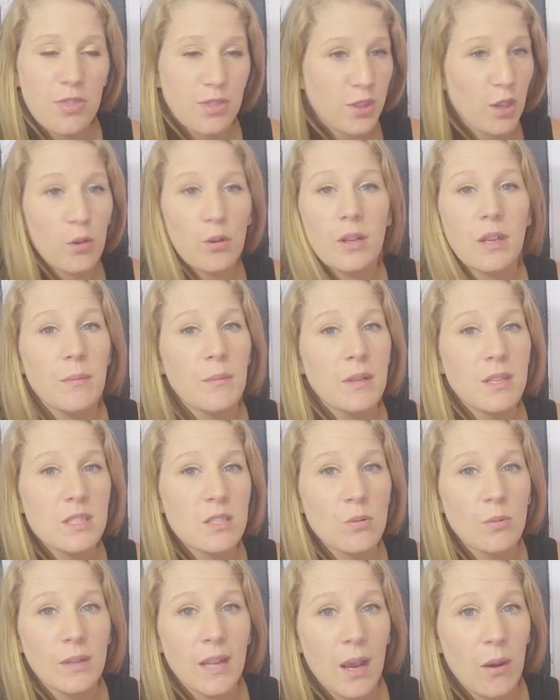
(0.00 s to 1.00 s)
30 minutes
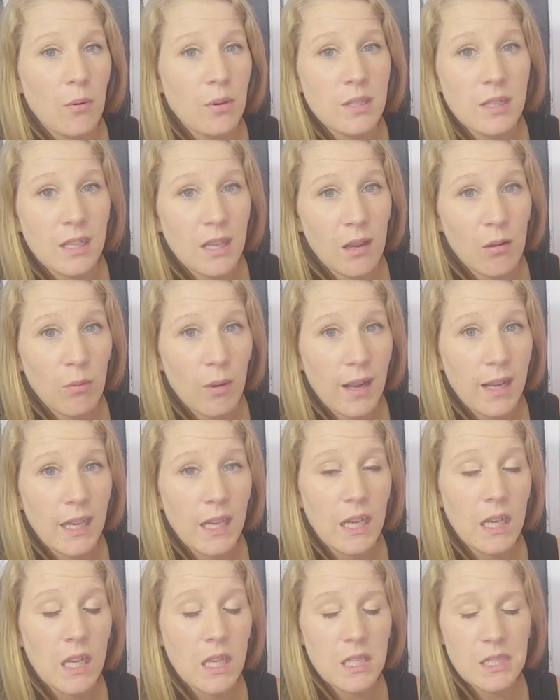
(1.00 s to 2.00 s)
to an hour to get
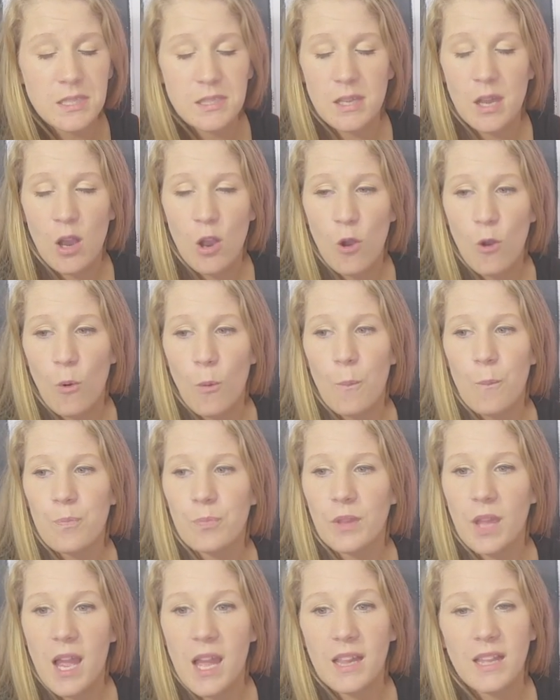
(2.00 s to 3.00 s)
ready. So
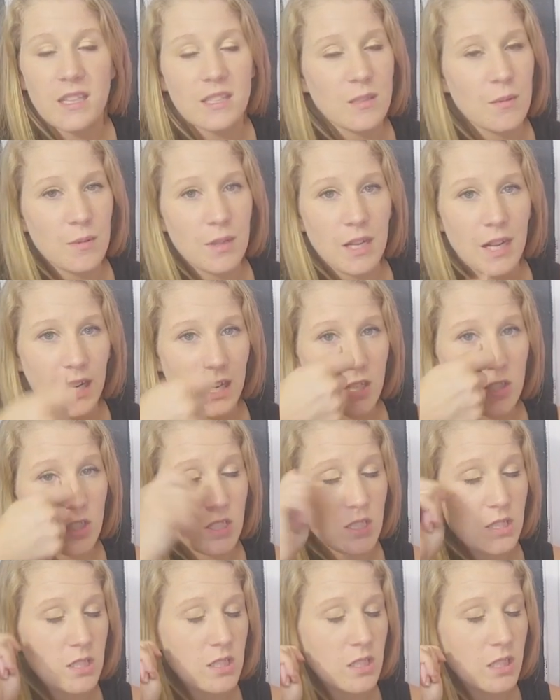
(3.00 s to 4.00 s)
I like something I can
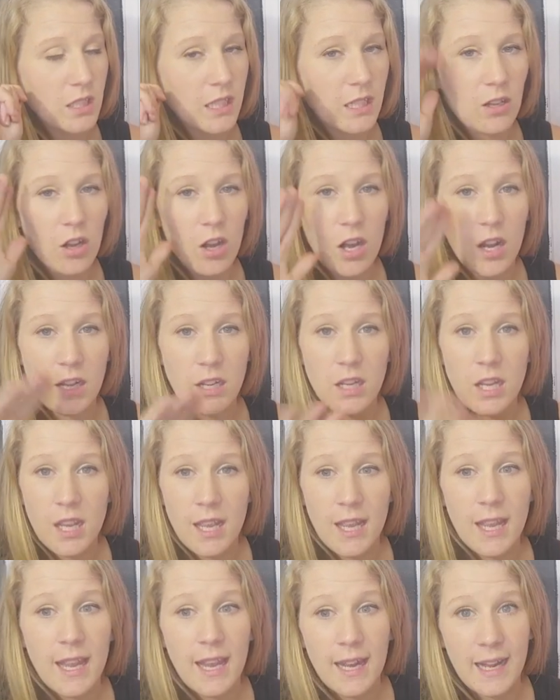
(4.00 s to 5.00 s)
just get on
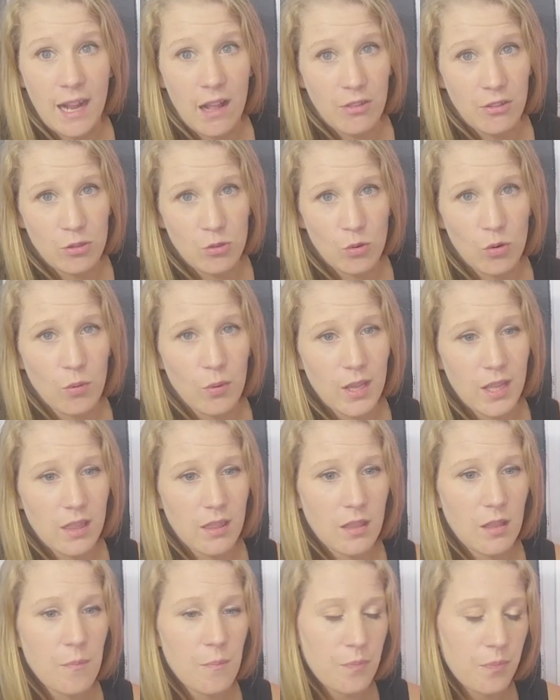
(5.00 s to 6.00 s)
and out the door
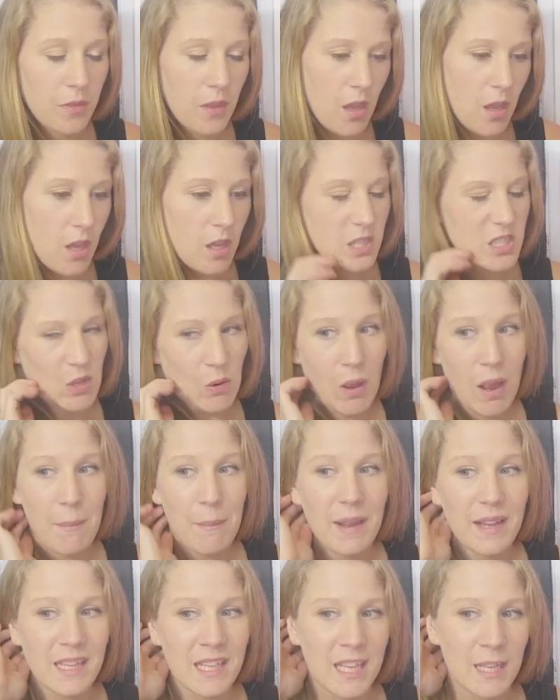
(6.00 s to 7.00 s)
with. So I
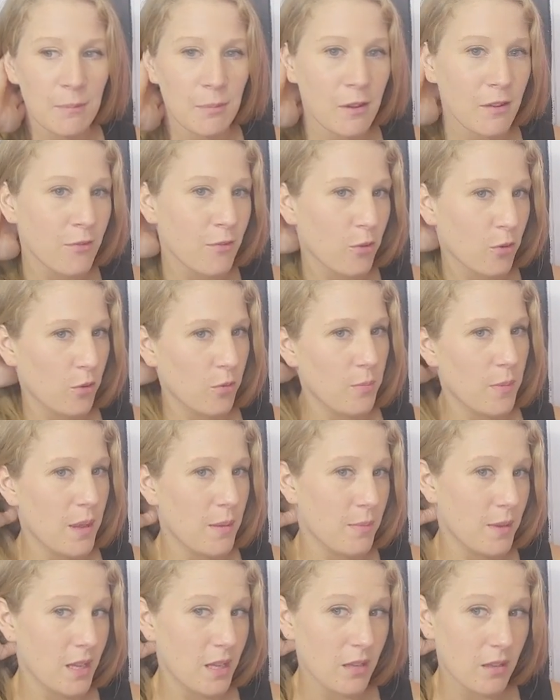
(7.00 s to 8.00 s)
might keep it for
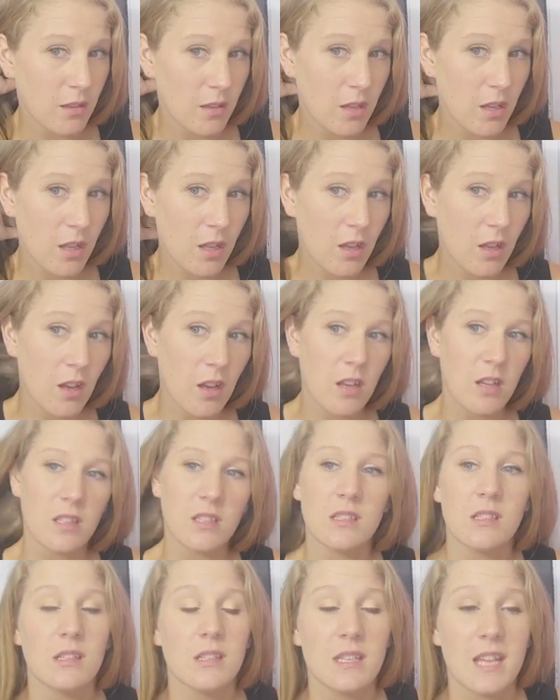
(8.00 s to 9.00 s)
maybe
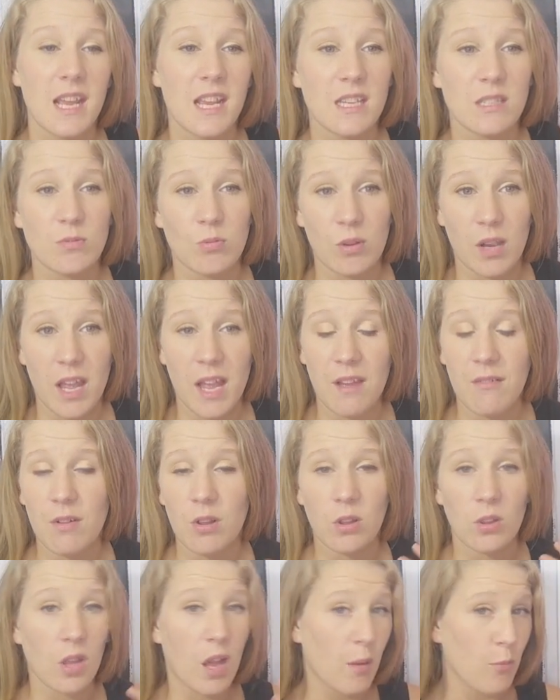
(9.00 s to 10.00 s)
days where I have a
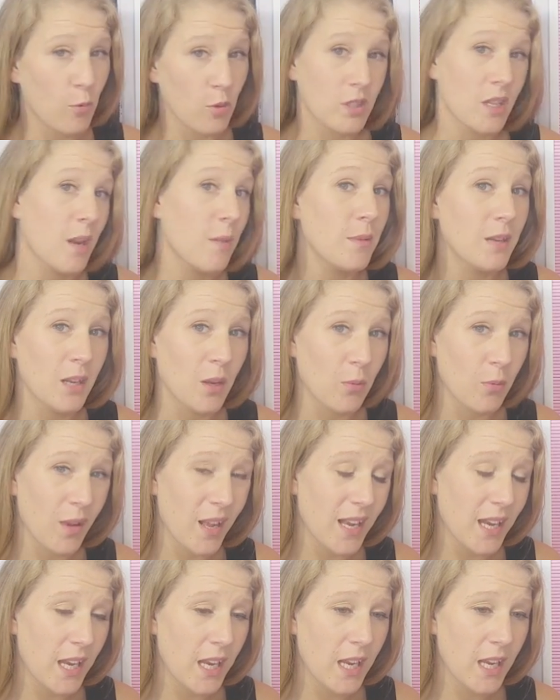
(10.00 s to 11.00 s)
lot more time to get
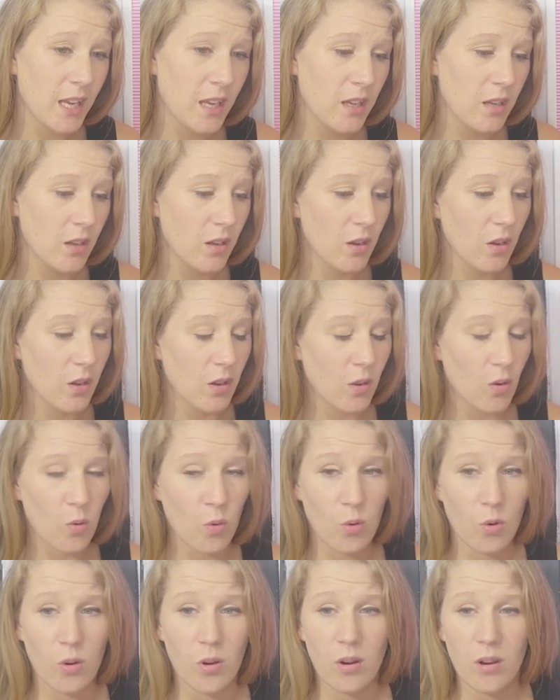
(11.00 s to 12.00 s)
ready,
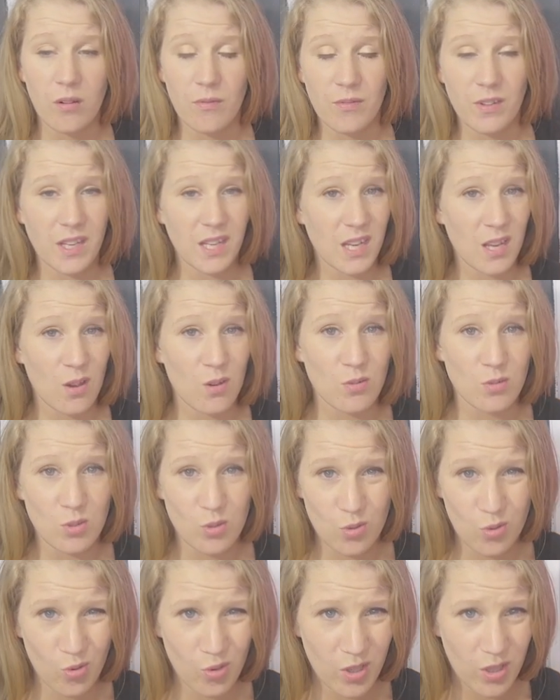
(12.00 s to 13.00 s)
or video
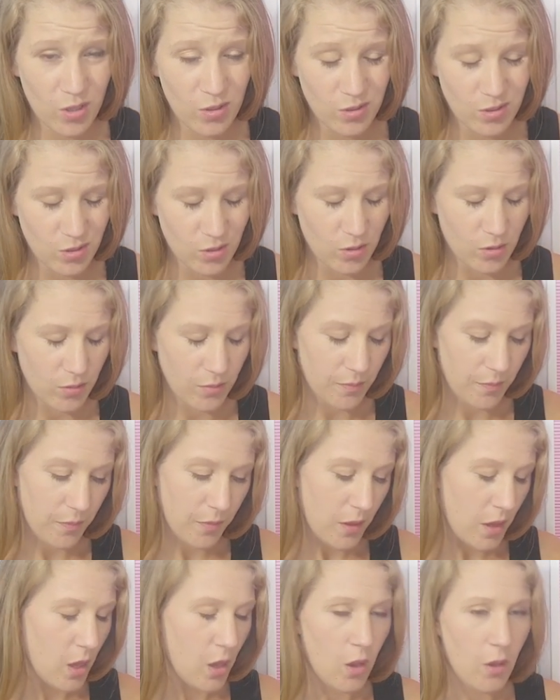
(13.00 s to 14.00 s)
tutorials, or
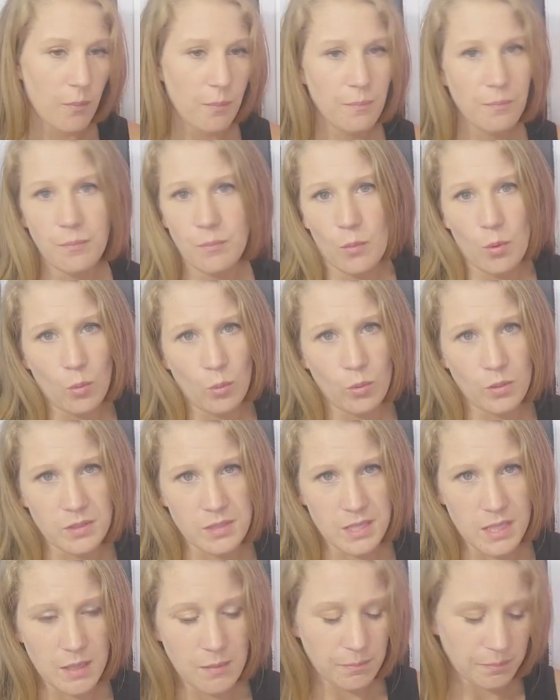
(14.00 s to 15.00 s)
we'll
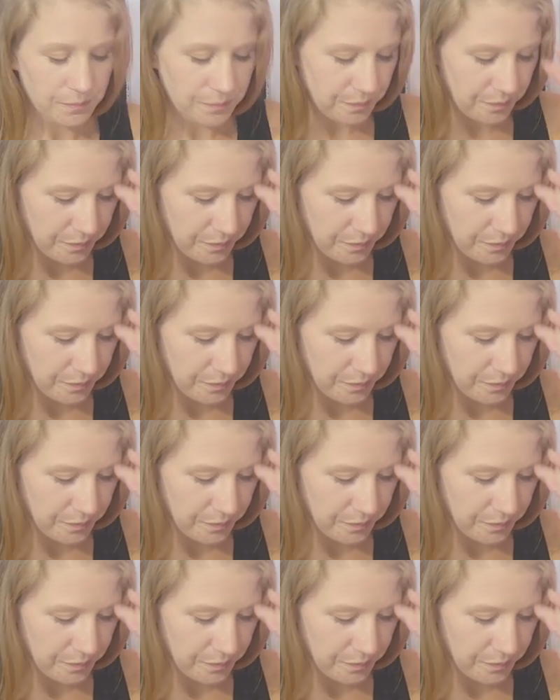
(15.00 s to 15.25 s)
see.